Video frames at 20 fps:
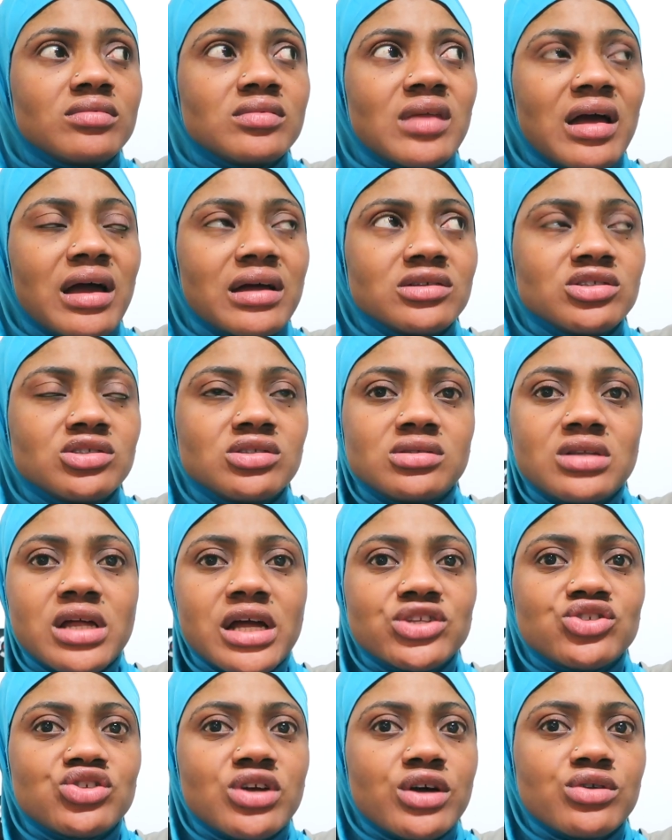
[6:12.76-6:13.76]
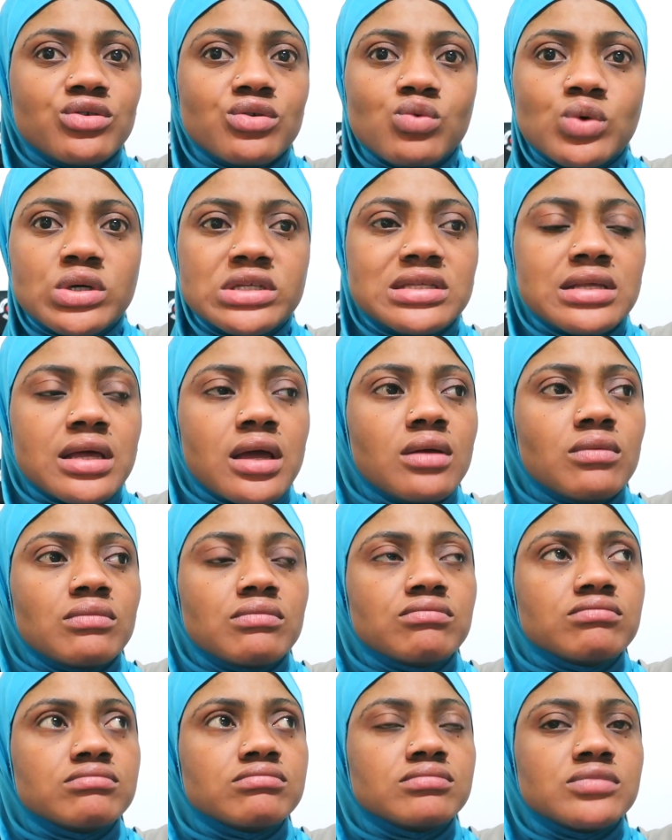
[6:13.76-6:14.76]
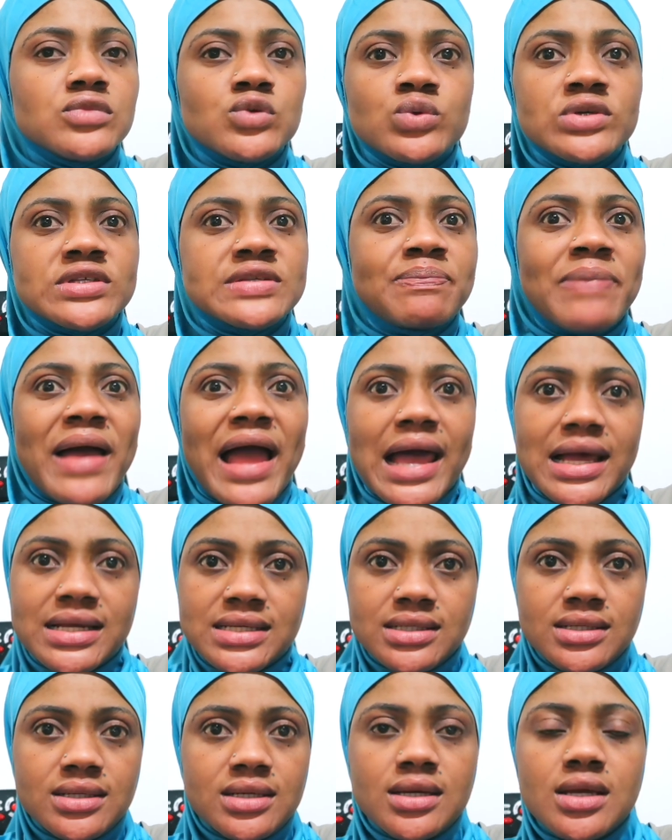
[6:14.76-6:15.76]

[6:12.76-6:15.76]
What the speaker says: that that child was, it was bad.